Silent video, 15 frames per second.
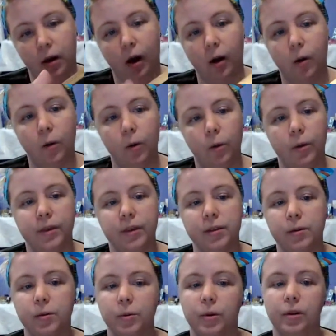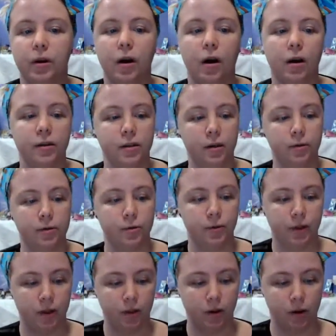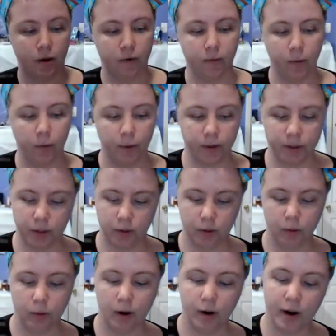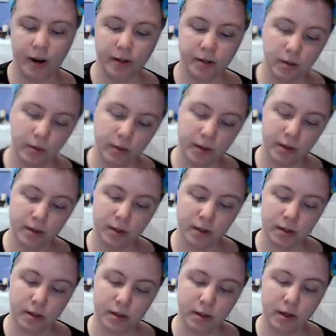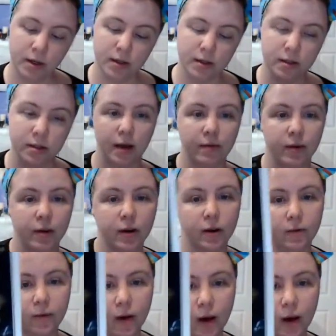Oh, this was one of the cards that I was really looking forward to. All right, so this is the Seven of